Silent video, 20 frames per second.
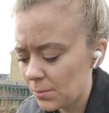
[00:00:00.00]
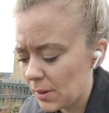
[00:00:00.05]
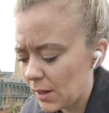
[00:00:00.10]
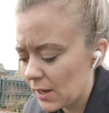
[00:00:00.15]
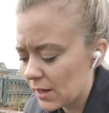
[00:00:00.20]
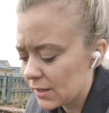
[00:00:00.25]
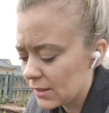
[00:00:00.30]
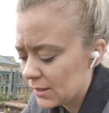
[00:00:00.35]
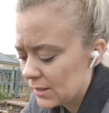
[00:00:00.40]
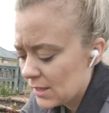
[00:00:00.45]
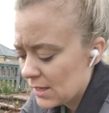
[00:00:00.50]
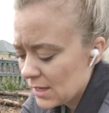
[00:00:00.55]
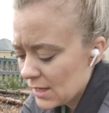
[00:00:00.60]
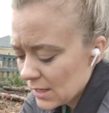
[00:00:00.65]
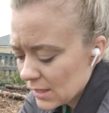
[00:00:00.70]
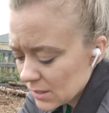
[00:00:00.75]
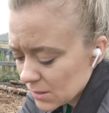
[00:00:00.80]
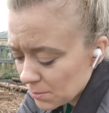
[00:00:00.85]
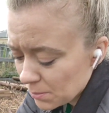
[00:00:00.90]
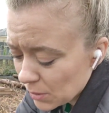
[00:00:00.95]
But
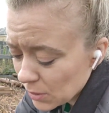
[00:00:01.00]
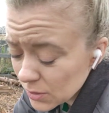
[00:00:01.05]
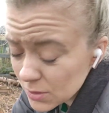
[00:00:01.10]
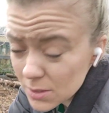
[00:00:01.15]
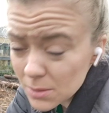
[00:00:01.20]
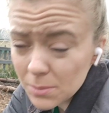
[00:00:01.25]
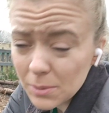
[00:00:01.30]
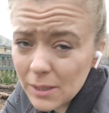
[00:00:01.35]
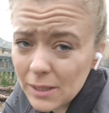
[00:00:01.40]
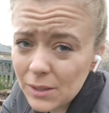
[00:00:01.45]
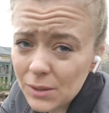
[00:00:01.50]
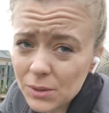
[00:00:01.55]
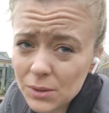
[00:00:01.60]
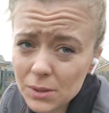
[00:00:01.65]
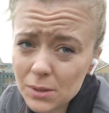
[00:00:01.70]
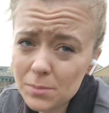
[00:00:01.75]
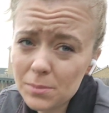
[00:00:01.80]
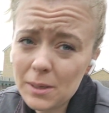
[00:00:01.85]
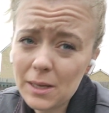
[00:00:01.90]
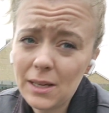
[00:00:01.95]
possibly not
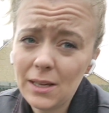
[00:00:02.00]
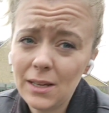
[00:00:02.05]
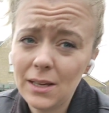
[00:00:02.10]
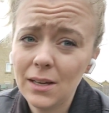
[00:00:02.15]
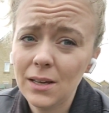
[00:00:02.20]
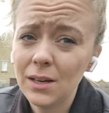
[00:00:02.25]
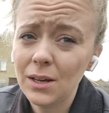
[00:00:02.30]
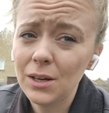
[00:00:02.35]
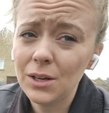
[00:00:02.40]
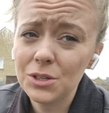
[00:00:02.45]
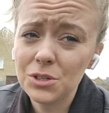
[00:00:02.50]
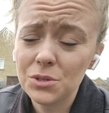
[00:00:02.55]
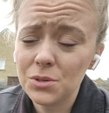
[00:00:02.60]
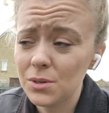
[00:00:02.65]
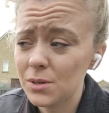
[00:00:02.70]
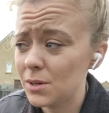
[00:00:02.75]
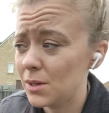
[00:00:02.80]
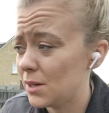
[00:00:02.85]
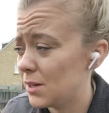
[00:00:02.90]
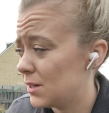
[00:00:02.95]
going to be
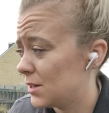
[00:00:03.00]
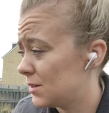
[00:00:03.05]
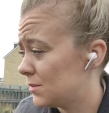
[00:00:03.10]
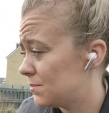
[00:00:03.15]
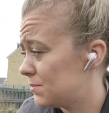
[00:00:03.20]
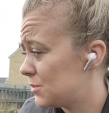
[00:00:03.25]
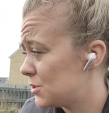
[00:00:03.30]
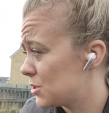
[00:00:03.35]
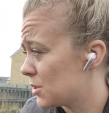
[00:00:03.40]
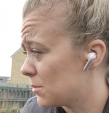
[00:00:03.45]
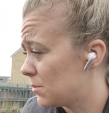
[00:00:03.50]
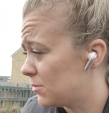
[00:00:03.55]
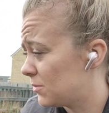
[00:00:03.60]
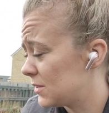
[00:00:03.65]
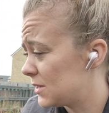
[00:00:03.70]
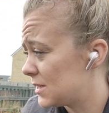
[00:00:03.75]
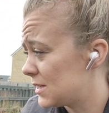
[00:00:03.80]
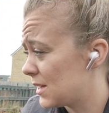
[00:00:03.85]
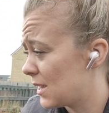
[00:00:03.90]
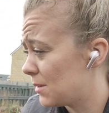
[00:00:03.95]
a job
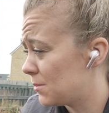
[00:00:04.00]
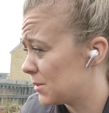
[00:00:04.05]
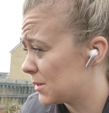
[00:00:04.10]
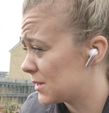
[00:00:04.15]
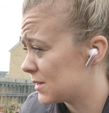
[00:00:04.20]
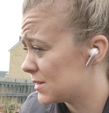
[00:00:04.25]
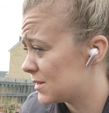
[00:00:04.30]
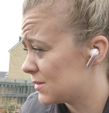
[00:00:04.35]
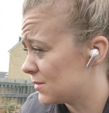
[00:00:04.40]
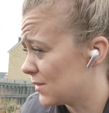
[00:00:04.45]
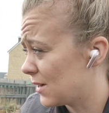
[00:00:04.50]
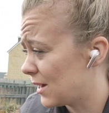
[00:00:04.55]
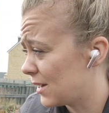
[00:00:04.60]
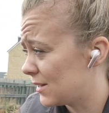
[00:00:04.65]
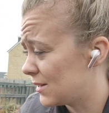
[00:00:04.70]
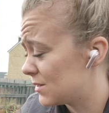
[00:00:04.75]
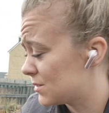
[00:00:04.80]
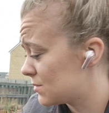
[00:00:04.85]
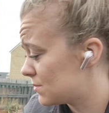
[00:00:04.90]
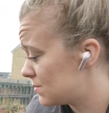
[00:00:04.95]
for today because the
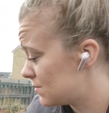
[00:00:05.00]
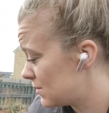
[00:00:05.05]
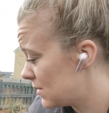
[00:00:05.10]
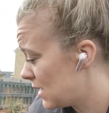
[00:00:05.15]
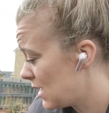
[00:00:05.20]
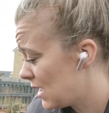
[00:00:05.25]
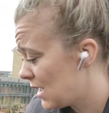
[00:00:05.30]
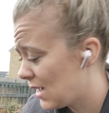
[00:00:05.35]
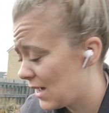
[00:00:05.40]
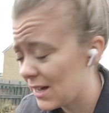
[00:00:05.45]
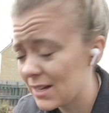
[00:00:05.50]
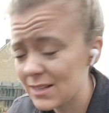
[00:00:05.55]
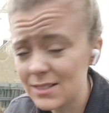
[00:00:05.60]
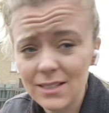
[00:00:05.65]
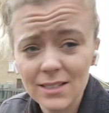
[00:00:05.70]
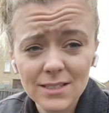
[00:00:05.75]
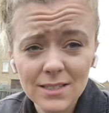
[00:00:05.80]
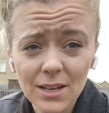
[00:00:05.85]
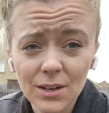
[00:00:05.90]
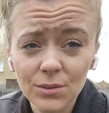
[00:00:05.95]
rain is, as
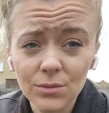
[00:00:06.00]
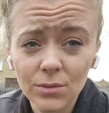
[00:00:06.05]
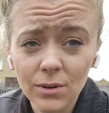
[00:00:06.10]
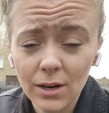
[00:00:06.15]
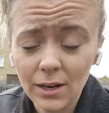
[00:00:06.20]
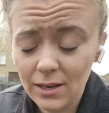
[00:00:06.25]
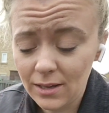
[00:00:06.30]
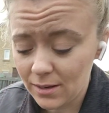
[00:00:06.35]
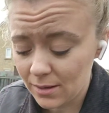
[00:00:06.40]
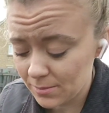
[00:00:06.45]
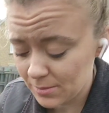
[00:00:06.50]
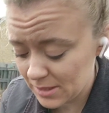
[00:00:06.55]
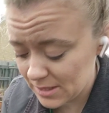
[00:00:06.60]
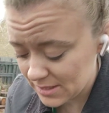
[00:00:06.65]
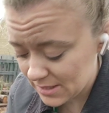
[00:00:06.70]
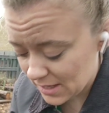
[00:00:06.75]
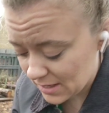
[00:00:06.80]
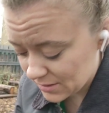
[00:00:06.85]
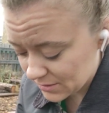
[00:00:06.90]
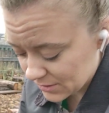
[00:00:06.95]
I say, really coming
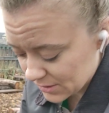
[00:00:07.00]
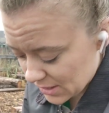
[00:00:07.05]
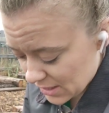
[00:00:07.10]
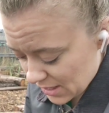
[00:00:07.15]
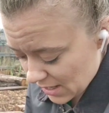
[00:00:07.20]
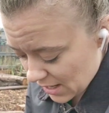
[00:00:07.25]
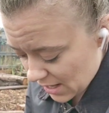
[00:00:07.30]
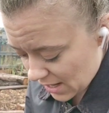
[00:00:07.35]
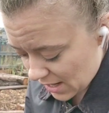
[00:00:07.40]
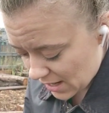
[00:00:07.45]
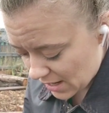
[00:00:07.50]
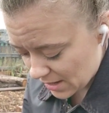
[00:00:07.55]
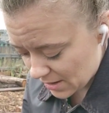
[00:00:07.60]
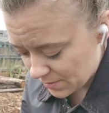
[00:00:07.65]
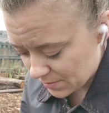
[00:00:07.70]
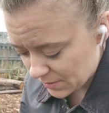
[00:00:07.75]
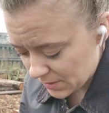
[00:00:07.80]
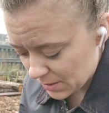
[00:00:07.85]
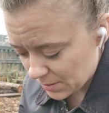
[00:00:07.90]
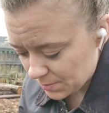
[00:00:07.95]
down.
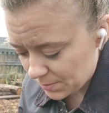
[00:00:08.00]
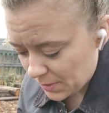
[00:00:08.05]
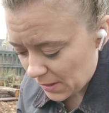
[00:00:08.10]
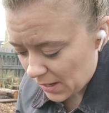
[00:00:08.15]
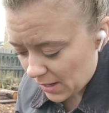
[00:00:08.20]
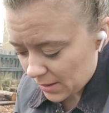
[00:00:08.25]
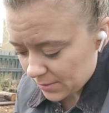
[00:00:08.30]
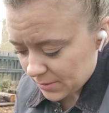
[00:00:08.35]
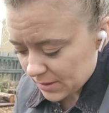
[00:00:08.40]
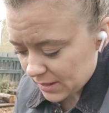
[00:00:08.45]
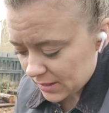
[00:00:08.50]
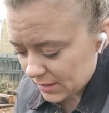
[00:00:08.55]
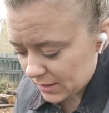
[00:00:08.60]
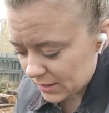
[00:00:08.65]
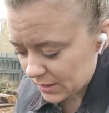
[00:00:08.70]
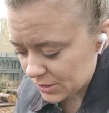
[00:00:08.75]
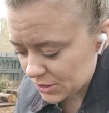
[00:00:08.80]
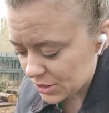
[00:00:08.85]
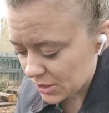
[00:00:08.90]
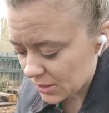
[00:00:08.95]
But I'm going
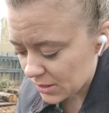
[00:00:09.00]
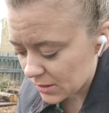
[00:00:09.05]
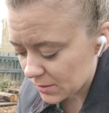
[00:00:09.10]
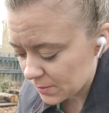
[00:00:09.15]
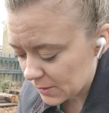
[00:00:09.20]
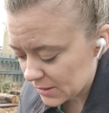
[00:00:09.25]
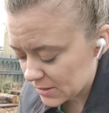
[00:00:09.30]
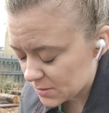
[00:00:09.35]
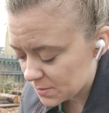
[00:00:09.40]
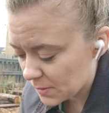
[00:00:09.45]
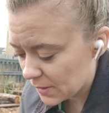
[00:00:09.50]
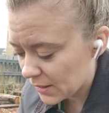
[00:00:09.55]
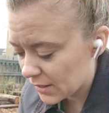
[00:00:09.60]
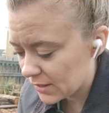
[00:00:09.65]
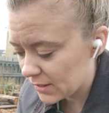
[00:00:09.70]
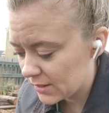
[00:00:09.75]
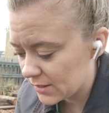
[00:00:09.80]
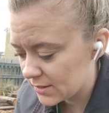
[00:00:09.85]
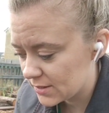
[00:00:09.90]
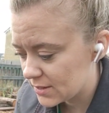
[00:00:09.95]
to chuck my spring
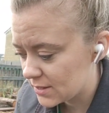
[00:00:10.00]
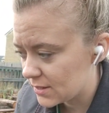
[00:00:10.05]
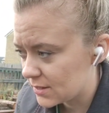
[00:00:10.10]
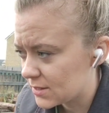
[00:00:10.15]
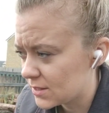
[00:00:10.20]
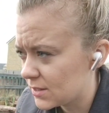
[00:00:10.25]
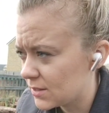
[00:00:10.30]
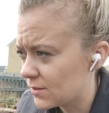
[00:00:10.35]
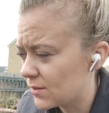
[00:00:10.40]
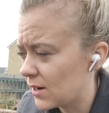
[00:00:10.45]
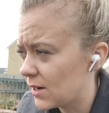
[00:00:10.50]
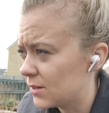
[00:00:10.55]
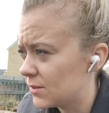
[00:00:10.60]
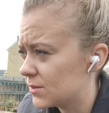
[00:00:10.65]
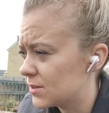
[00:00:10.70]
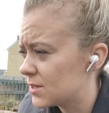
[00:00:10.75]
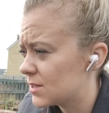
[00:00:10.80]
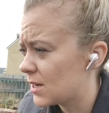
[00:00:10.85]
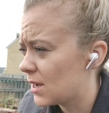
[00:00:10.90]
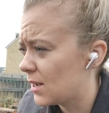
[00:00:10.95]
onions into the
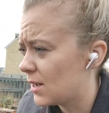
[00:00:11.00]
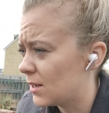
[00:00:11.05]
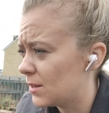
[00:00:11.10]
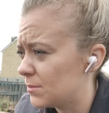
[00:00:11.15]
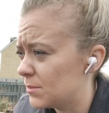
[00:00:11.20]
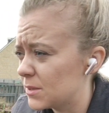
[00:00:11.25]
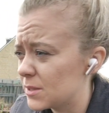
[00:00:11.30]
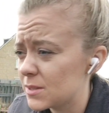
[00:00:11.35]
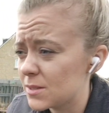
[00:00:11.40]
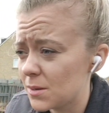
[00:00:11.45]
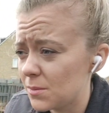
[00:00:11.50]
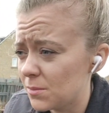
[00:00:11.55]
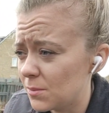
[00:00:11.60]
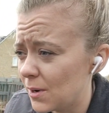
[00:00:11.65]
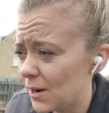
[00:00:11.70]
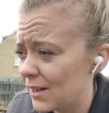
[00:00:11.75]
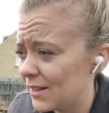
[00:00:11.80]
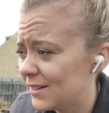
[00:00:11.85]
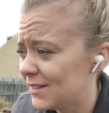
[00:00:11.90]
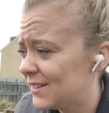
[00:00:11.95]
ground
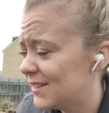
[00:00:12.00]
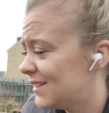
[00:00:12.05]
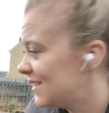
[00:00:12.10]
somewhere.